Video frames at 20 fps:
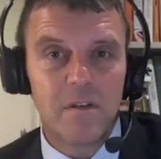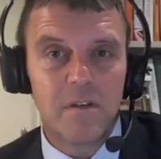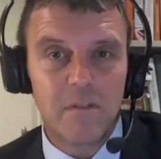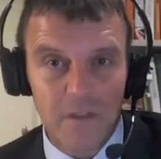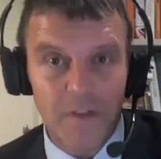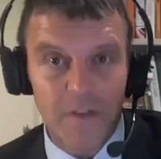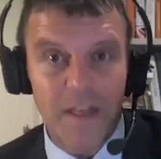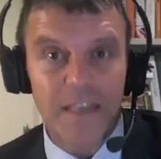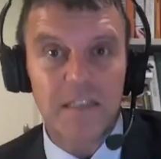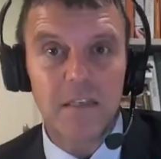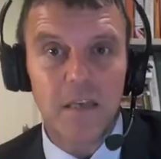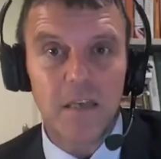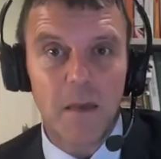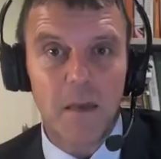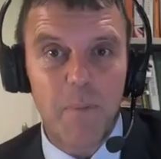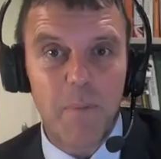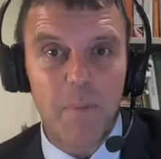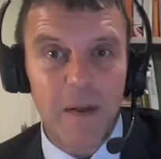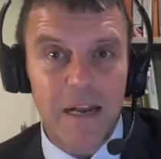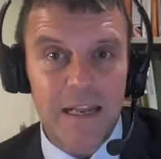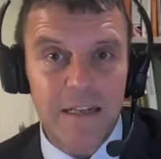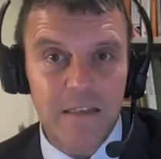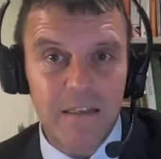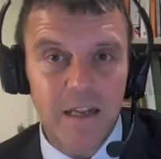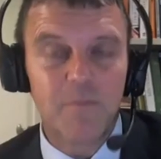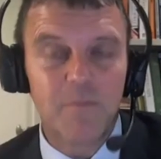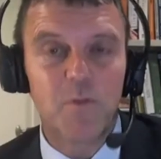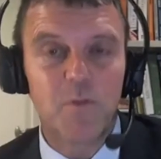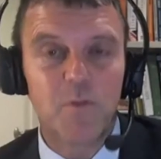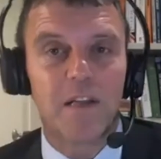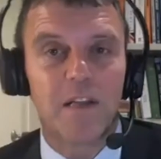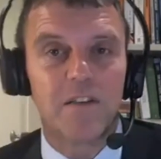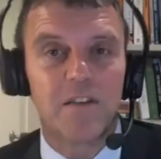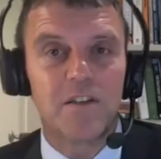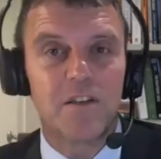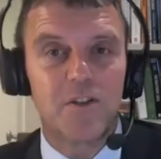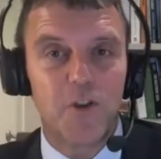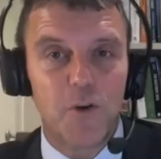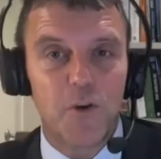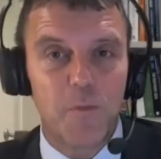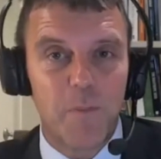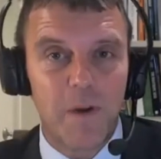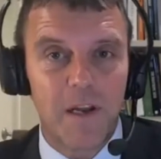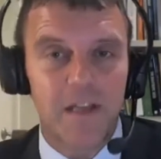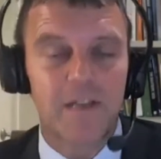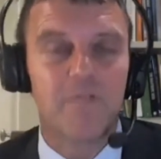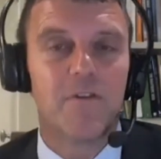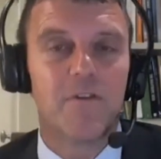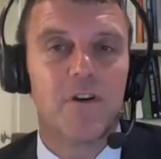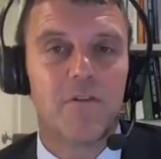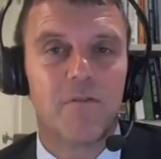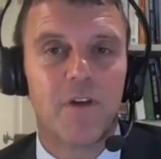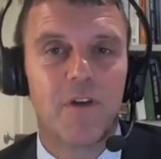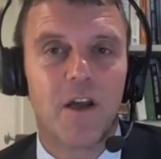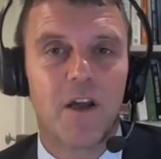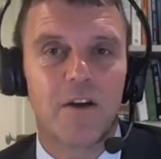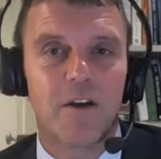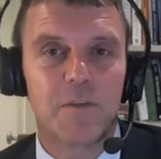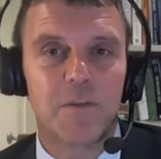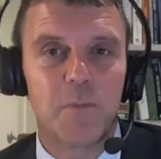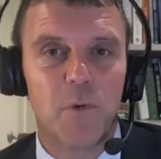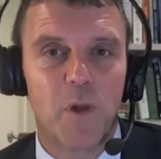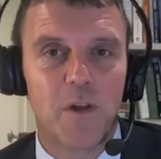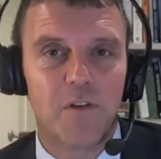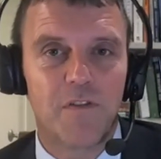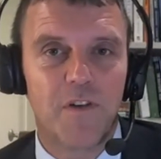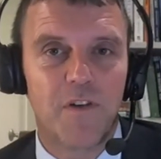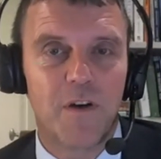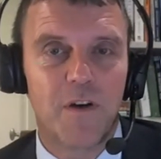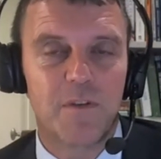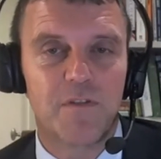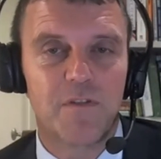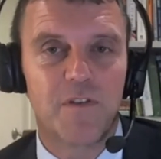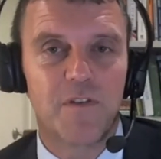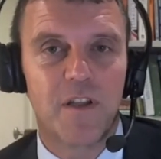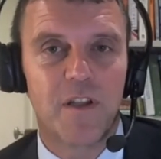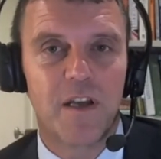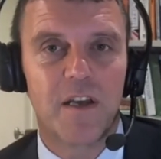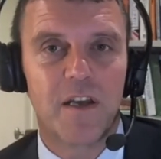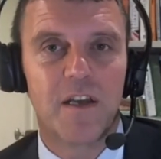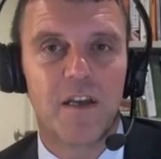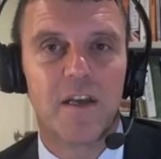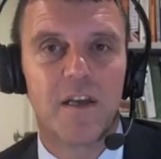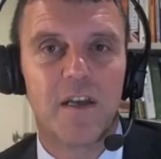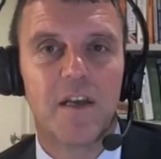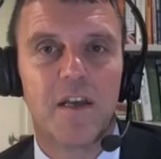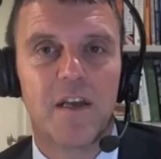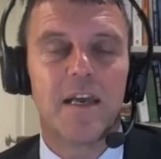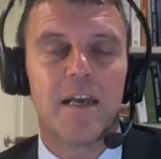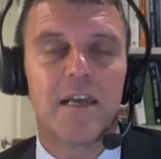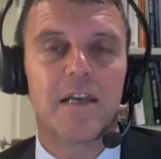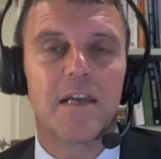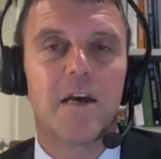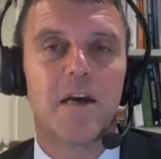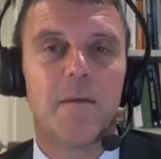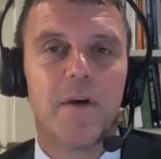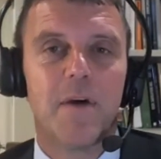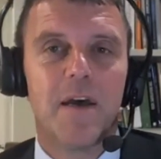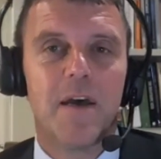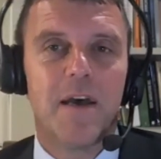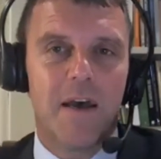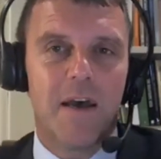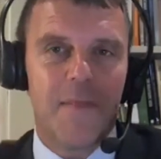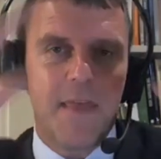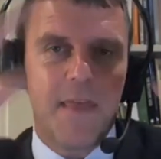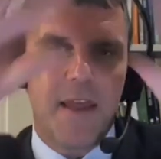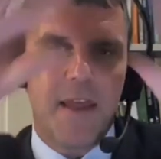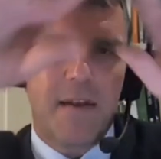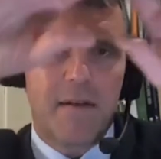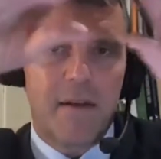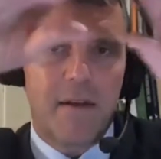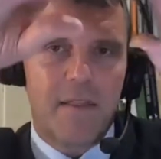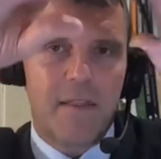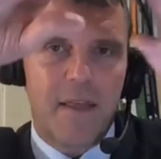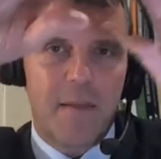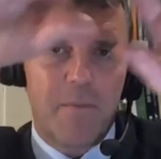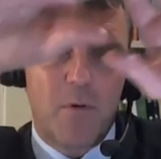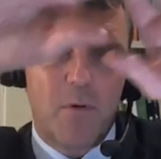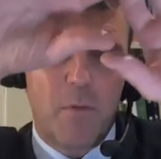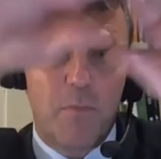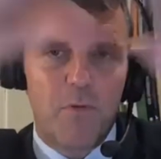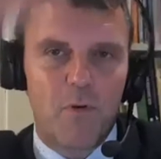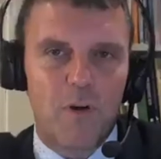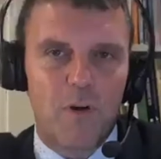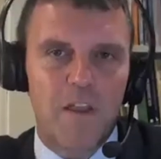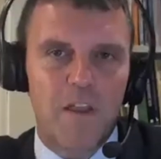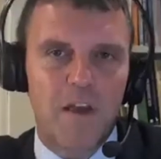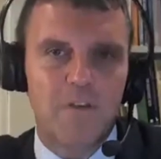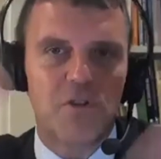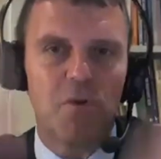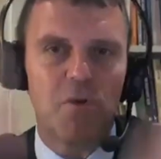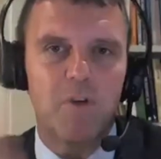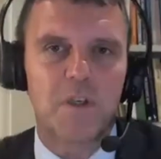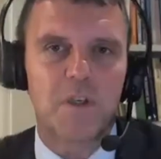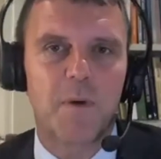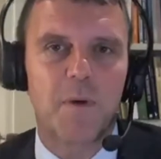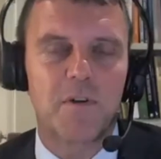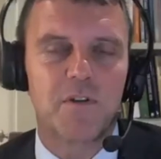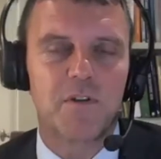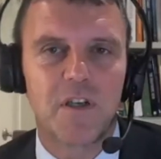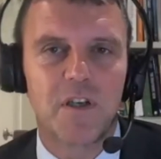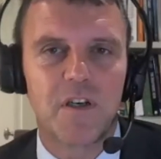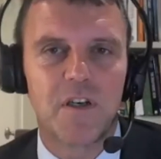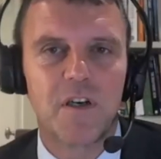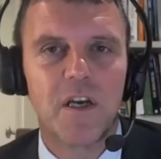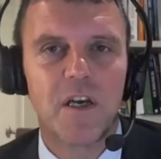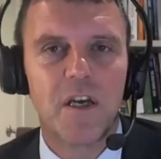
So that's 1 billion slum dwellers, 2 billion who rely on smallholder farmers for their income, and then more broadly those who are exposed to